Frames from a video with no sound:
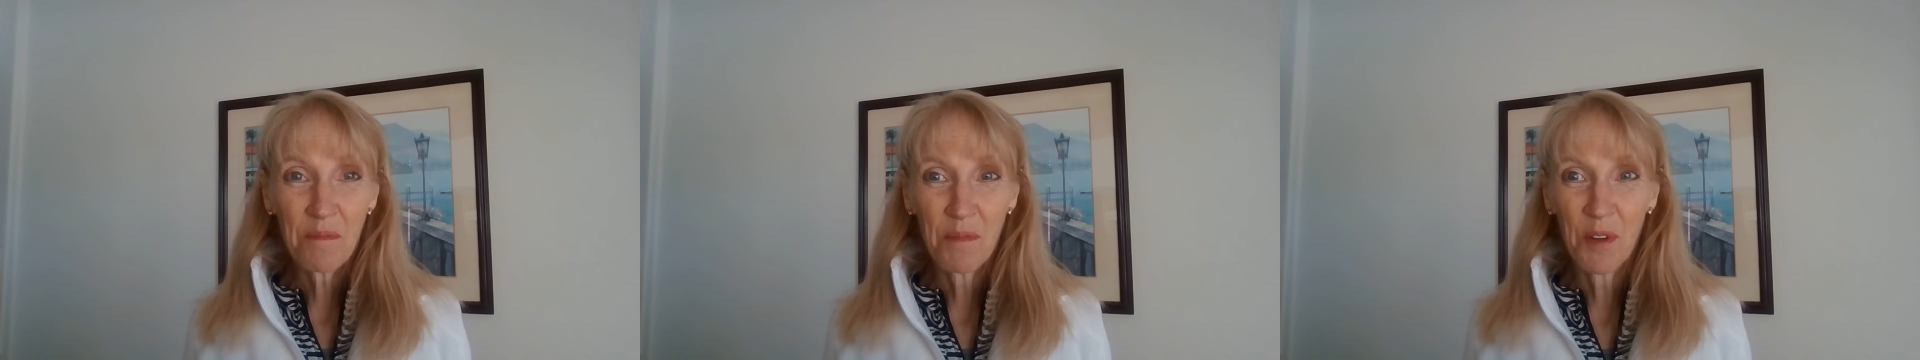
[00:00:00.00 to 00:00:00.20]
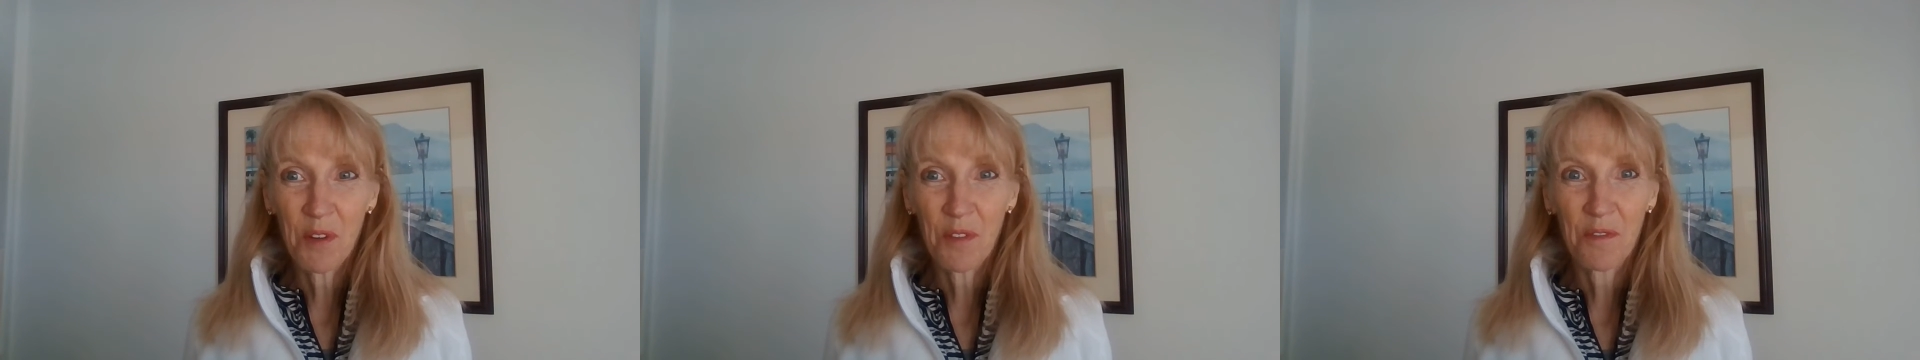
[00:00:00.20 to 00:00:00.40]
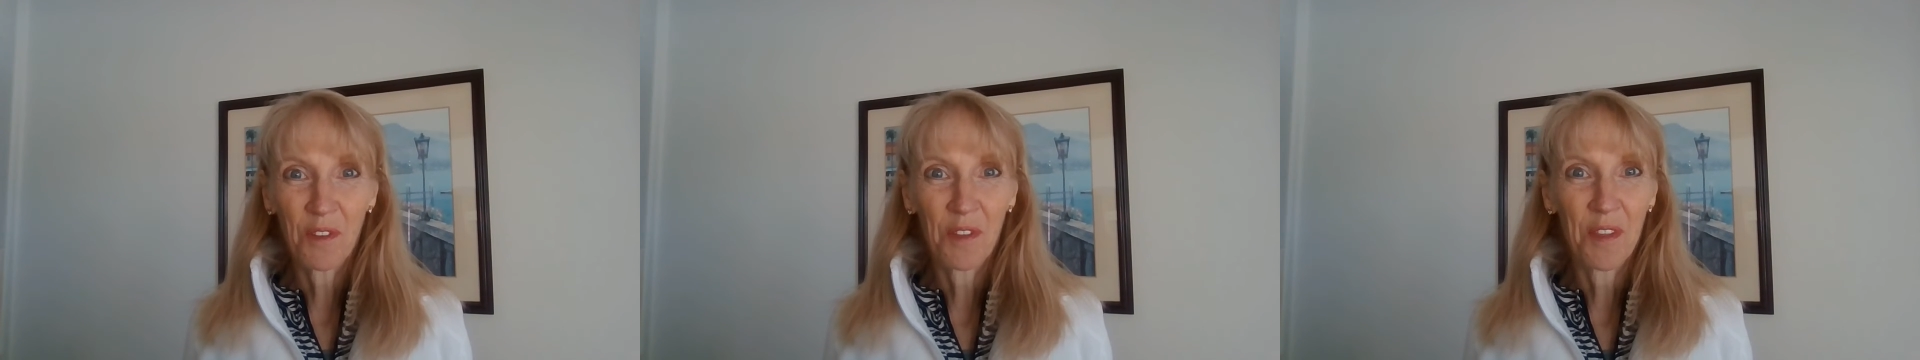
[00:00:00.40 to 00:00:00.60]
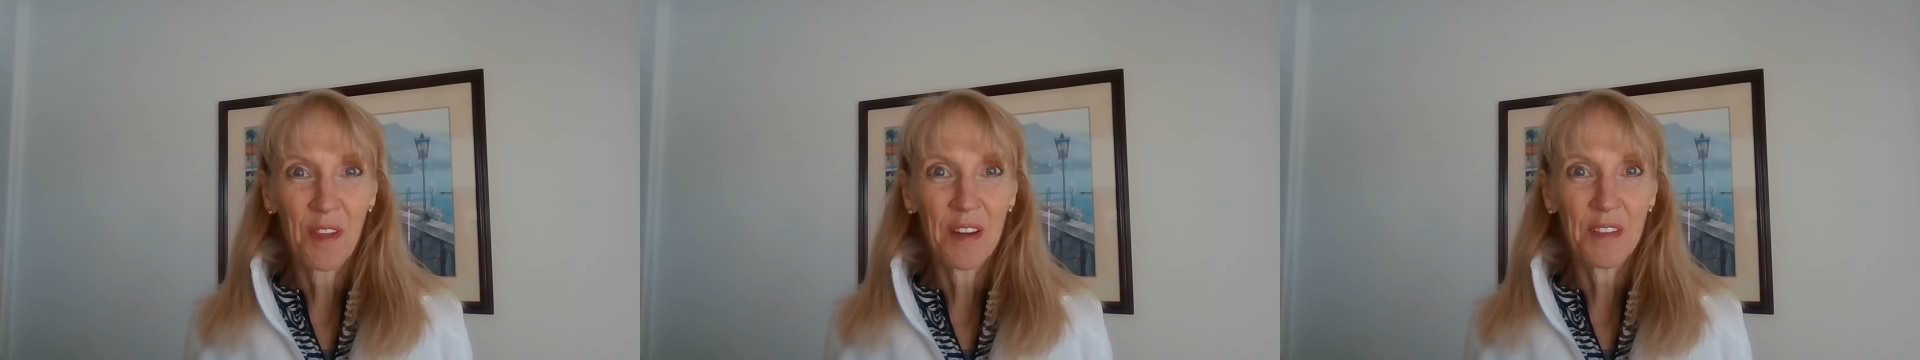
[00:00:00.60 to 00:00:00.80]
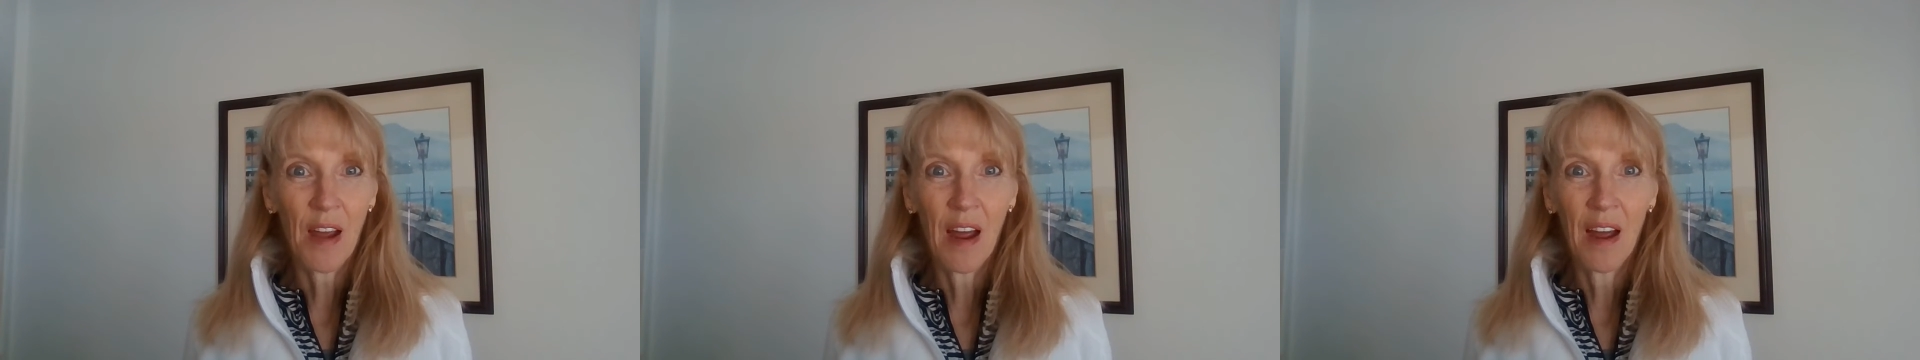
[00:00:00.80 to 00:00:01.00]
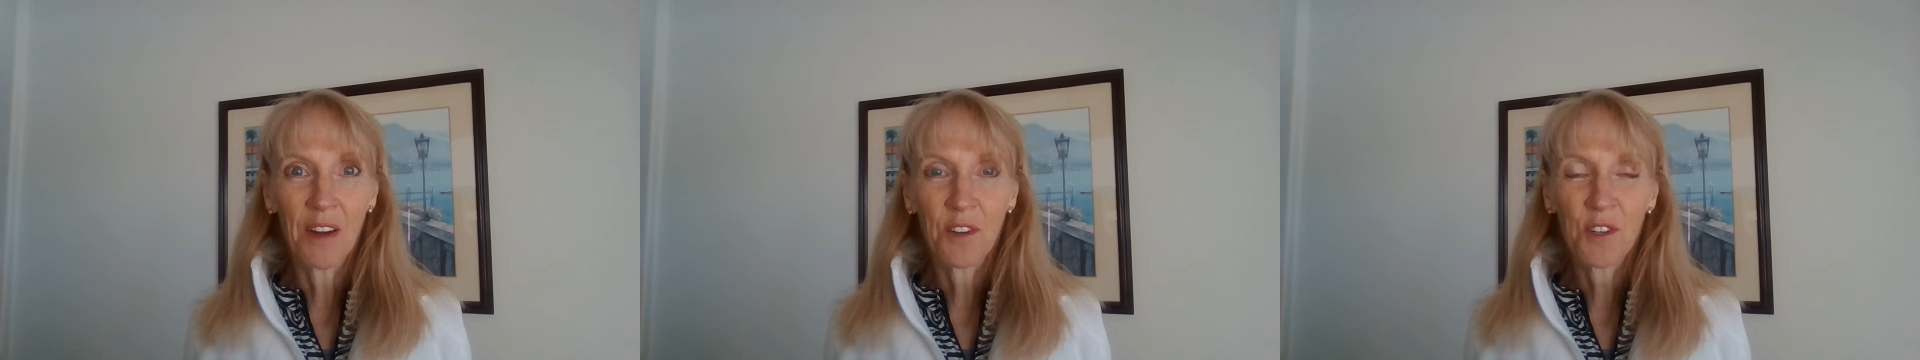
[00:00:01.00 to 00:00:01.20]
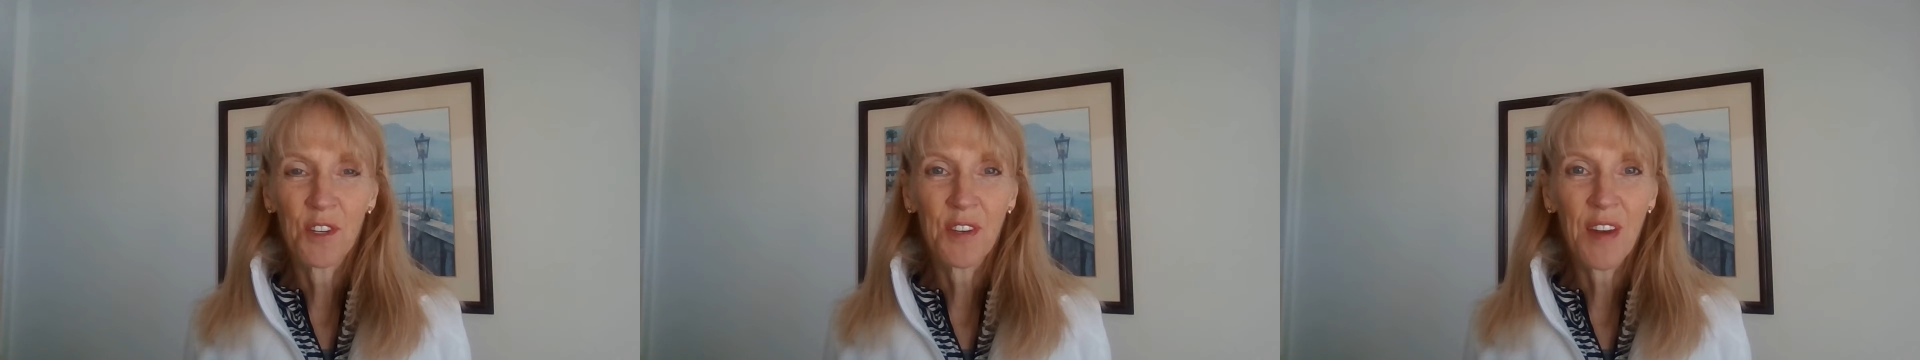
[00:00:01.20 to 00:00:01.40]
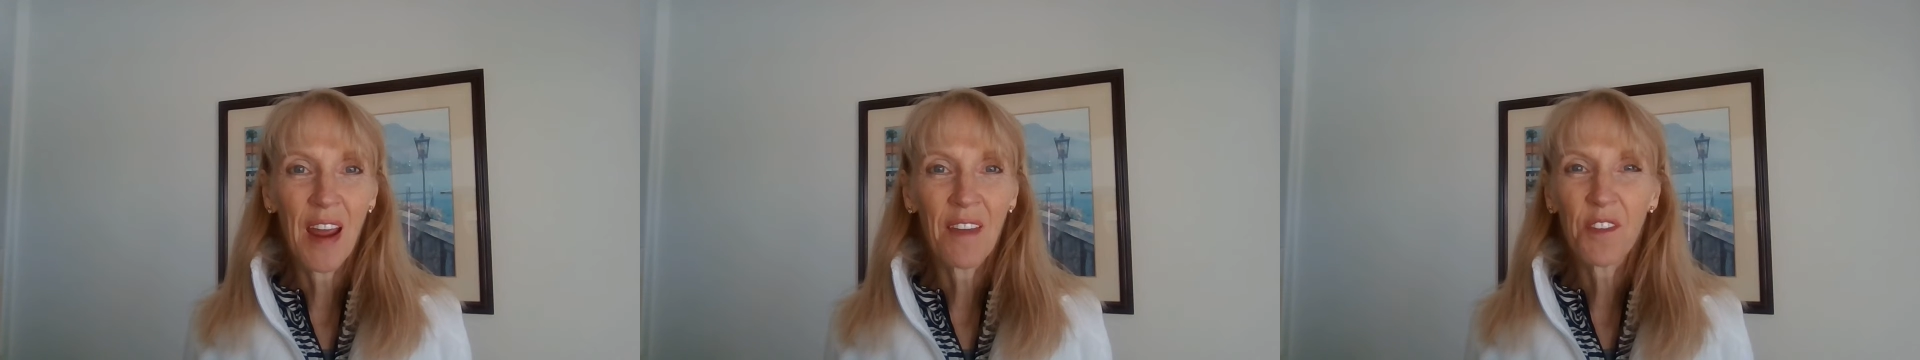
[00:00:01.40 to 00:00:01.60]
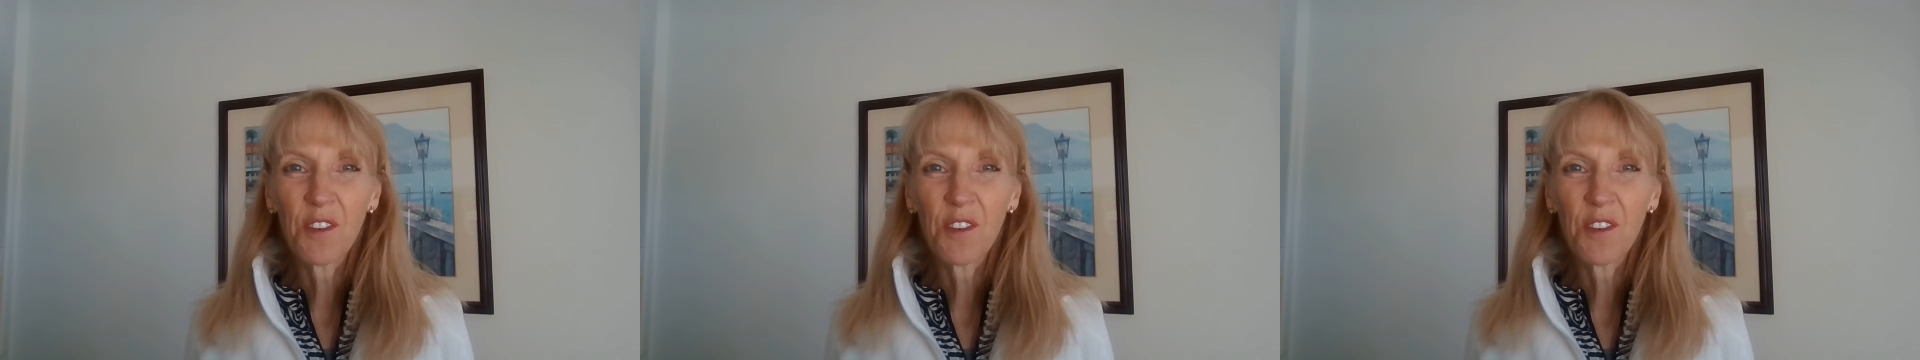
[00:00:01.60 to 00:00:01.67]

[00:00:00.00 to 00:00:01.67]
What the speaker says: beautiful thing to understand.